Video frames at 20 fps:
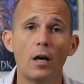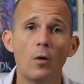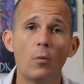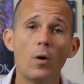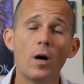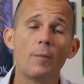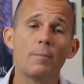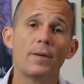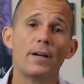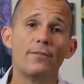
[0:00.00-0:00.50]

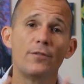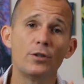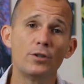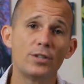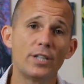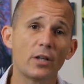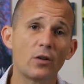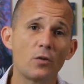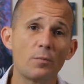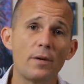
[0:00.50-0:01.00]
Well, if you
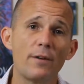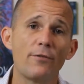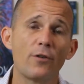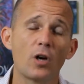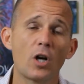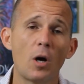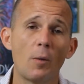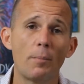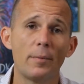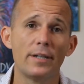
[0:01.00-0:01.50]
stick with me for a
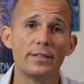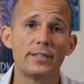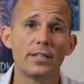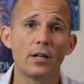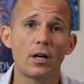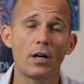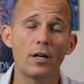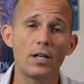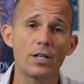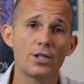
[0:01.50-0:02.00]
couple minutes here,
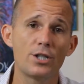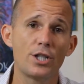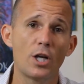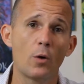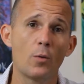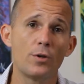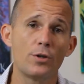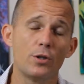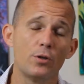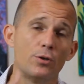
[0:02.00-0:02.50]
I'm going to share
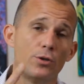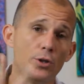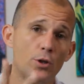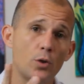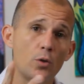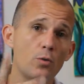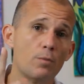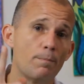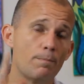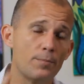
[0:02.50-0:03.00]
with you
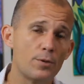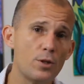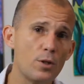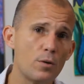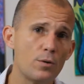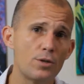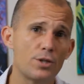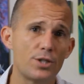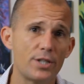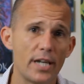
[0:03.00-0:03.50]
2
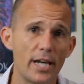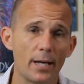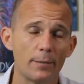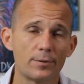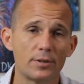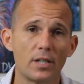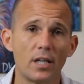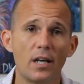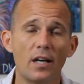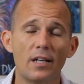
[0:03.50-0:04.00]
huge
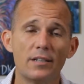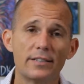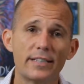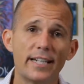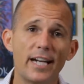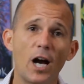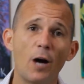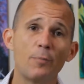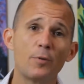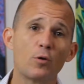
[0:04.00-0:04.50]
tips. It's going
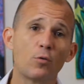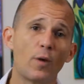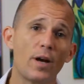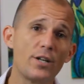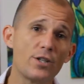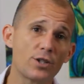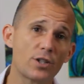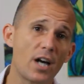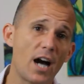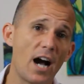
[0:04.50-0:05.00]
to help you raise
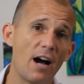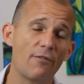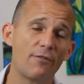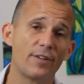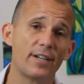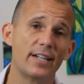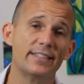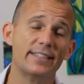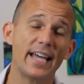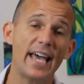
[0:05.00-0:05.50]
your
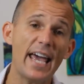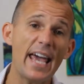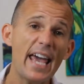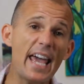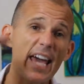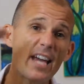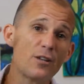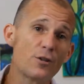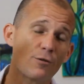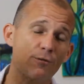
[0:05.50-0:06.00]
confidence
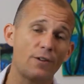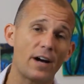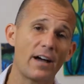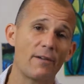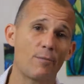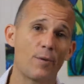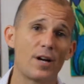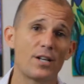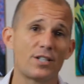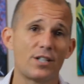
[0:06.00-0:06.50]
and your
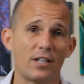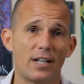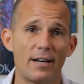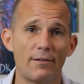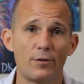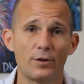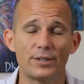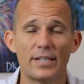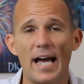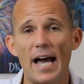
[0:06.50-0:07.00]
vibration
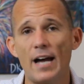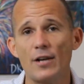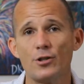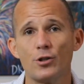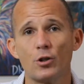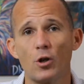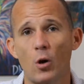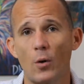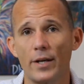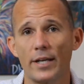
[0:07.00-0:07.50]
levels as
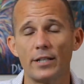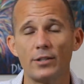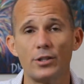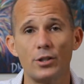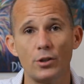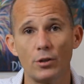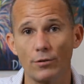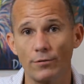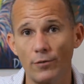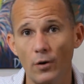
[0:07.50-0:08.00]
you're going into
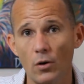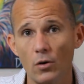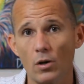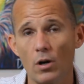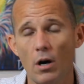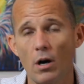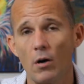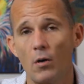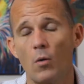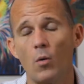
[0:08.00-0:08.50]
your phone
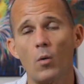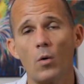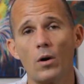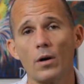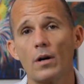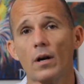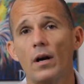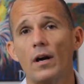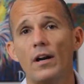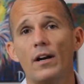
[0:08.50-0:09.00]
call
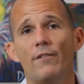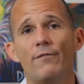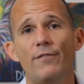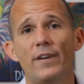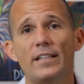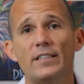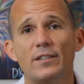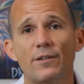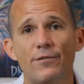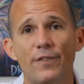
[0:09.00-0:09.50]
or
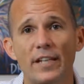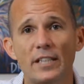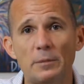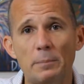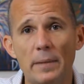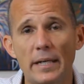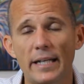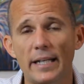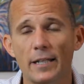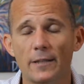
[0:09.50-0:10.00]
face-to-face
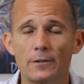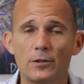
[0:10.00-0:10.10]
meeting.